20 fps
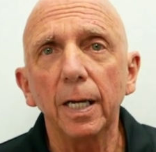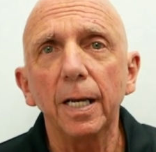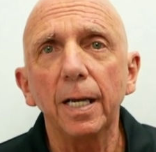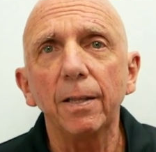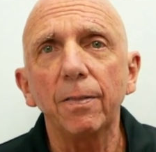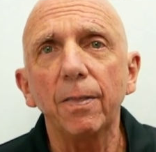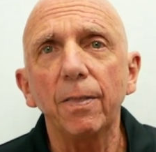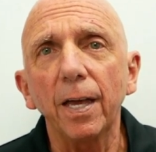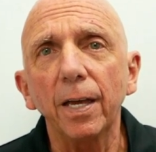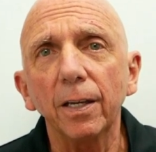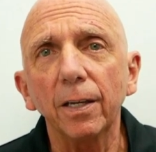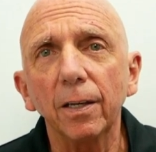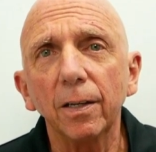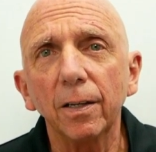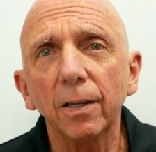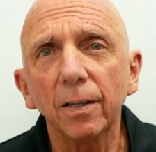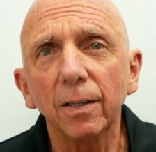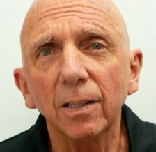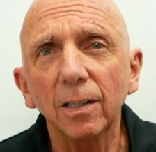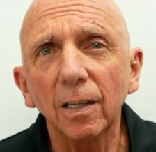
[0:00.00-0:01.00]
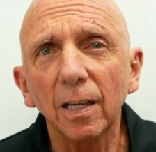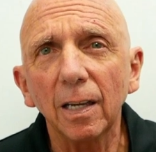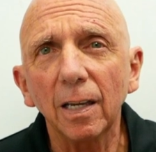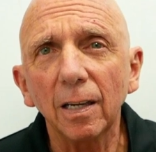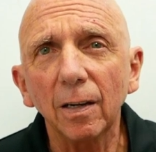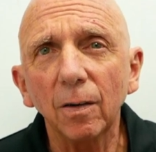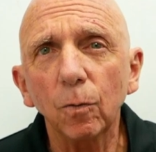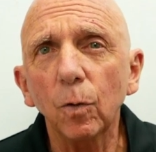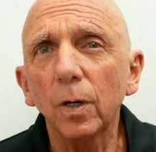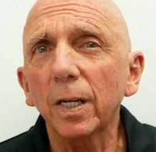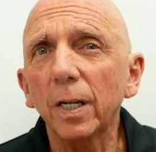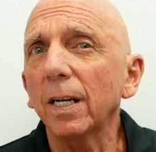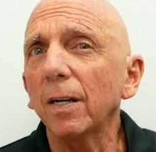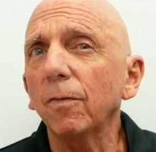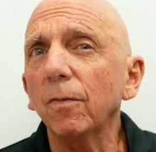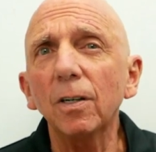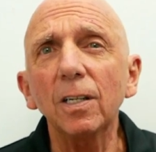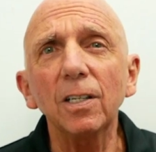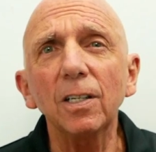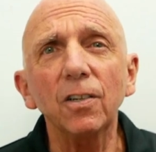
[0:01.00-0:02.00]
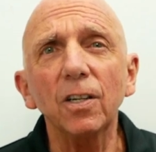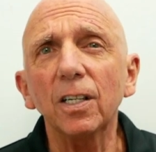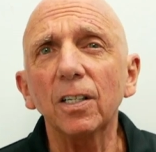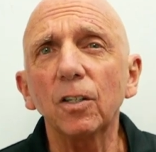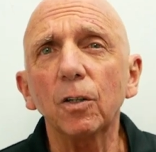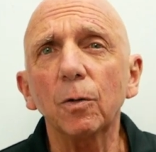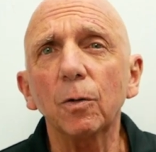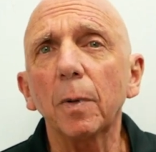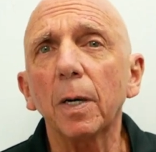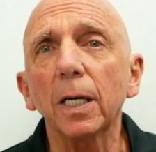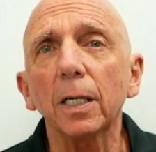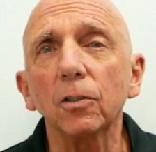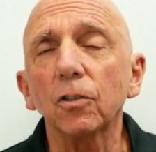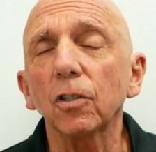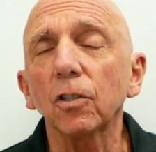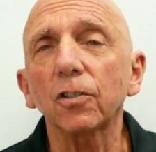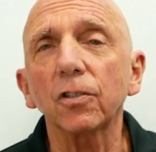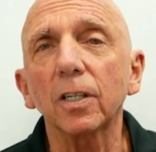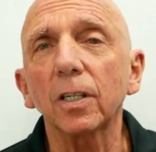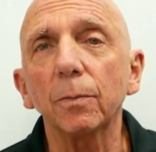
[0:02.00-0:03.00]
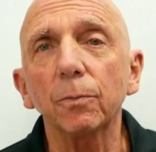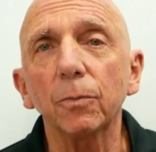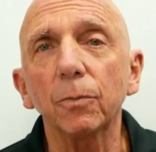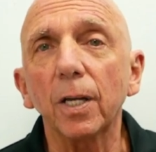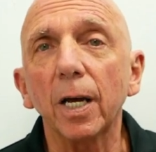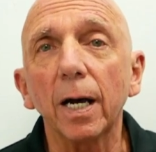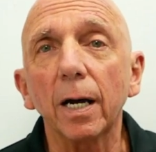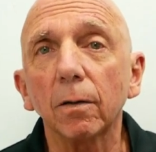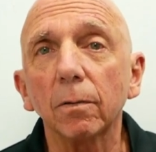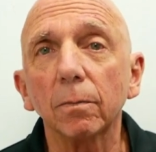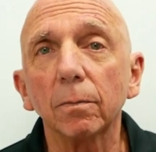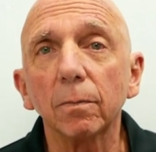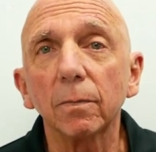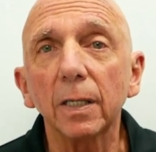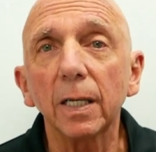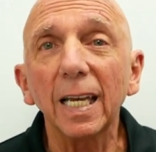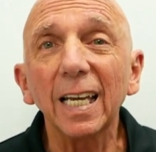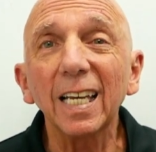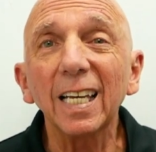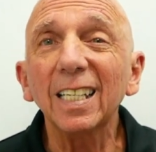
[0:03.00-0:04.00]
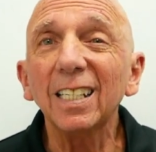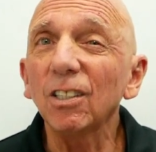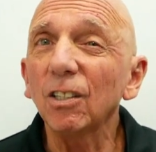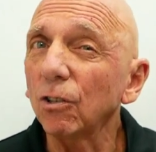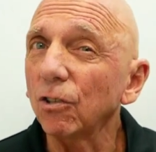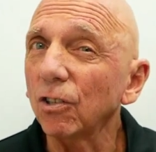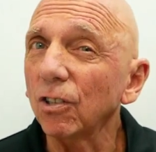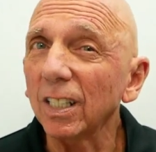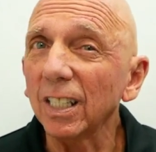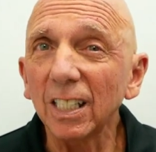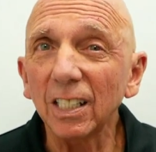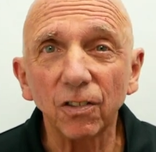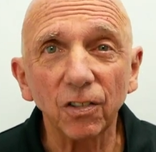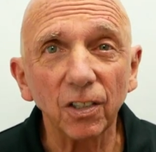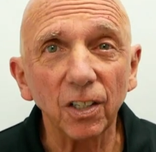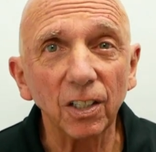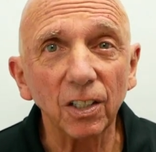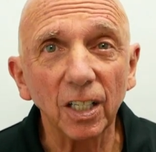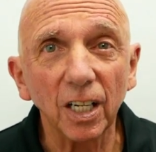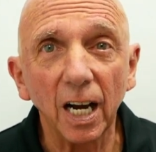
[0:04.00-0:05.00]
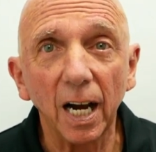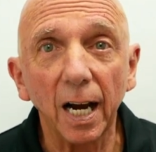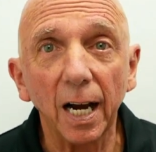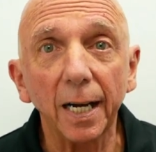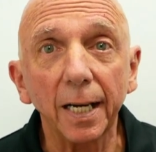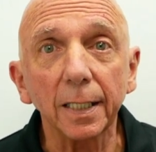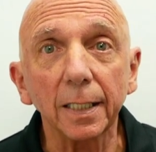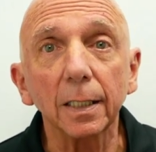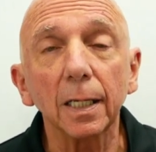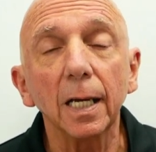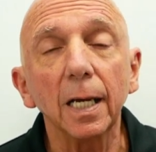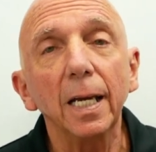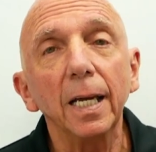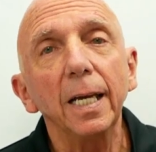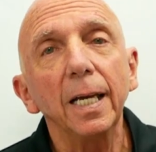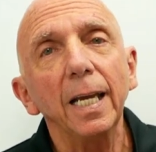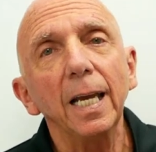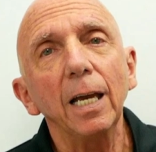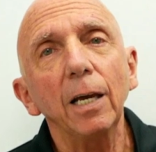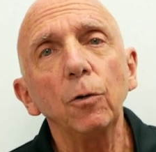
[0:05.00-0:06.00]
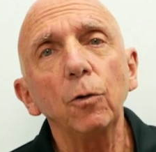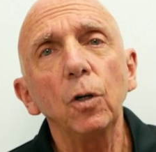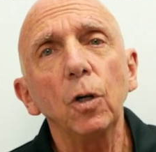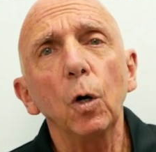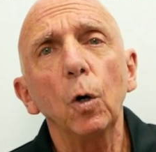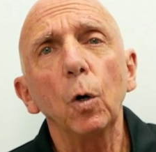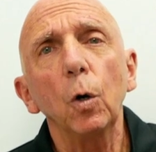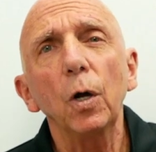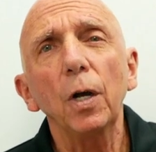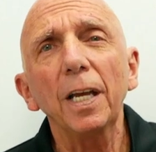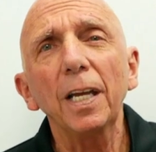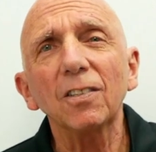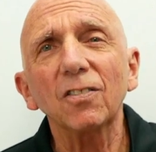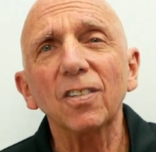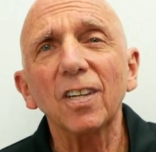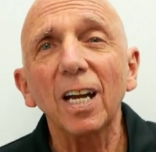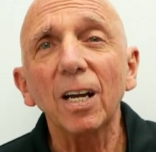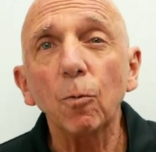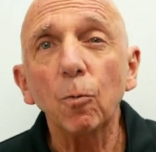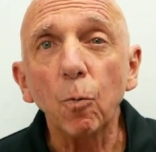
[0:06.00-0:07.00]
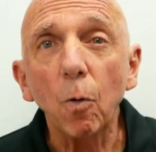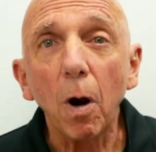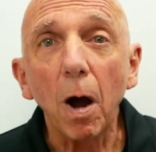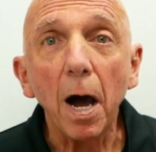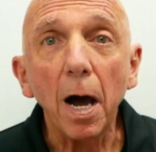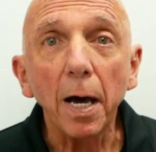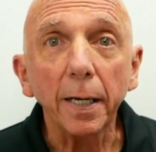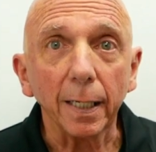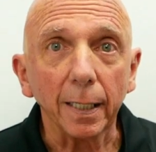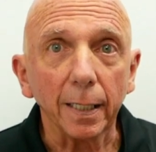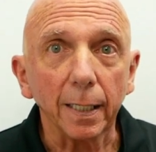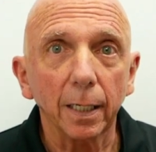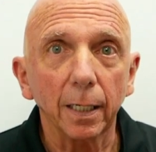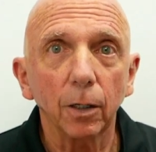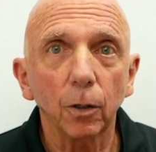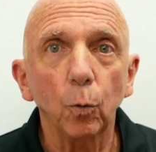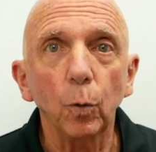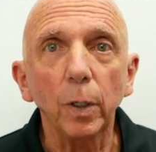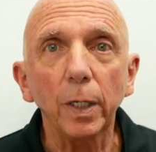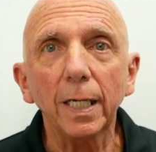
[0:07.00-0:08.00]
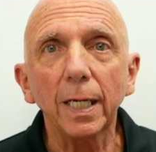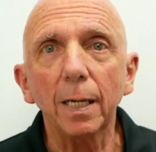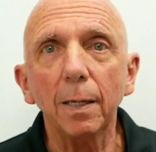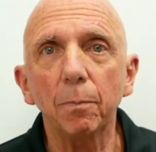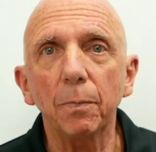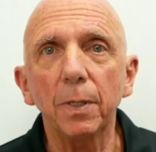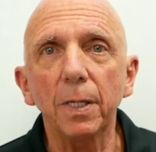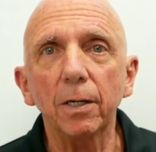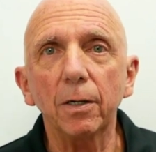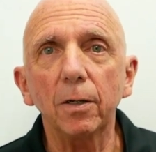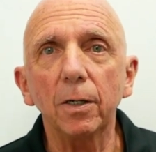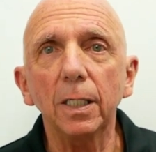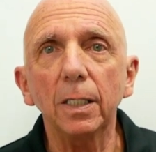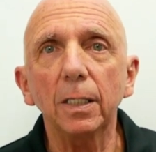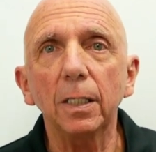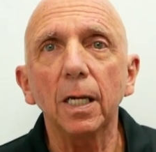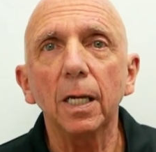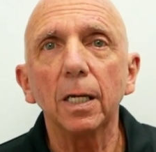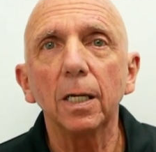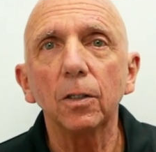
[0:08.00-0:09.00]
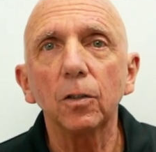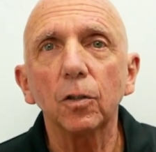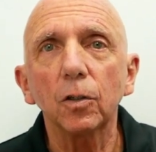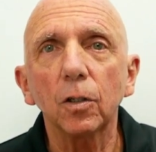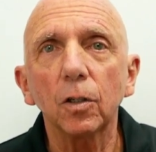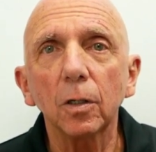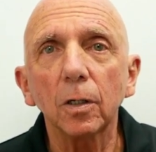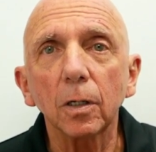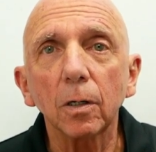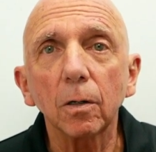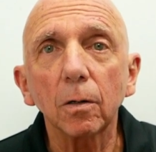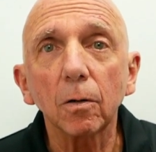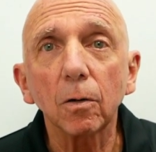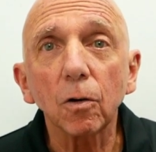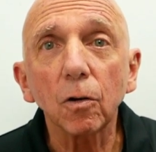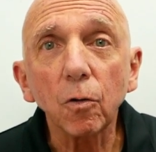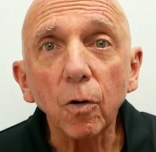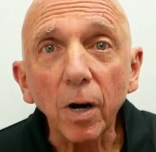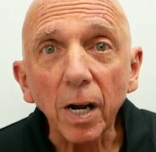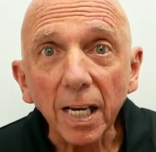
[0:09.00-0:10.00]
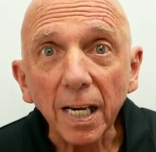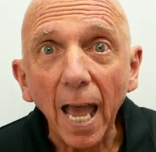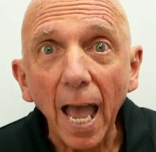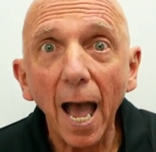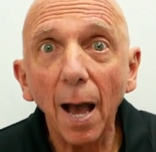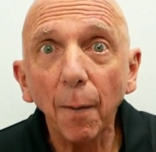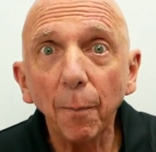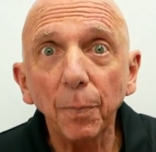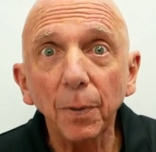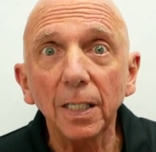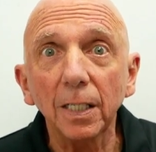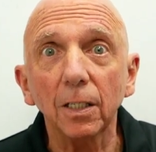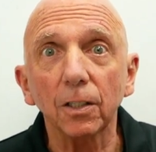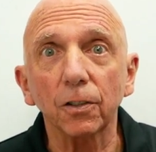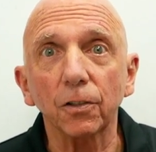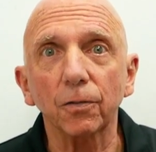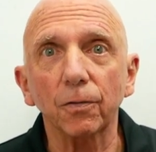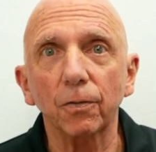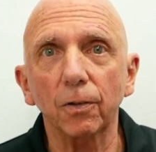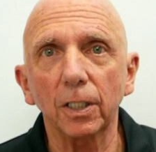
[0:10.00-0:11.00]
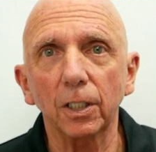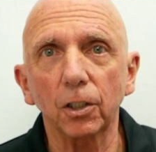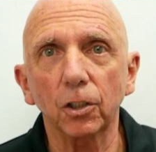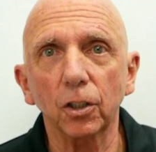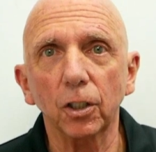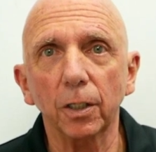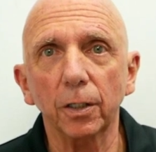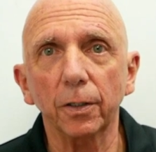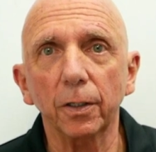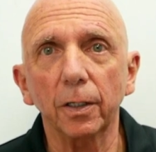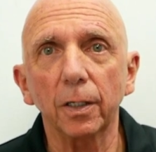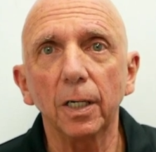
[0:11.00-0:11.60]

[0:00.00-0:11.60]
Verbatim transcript: that whatever is on your mind just comes out. And usually it's unkind. And it's ironic. We get married to create happiness for each other,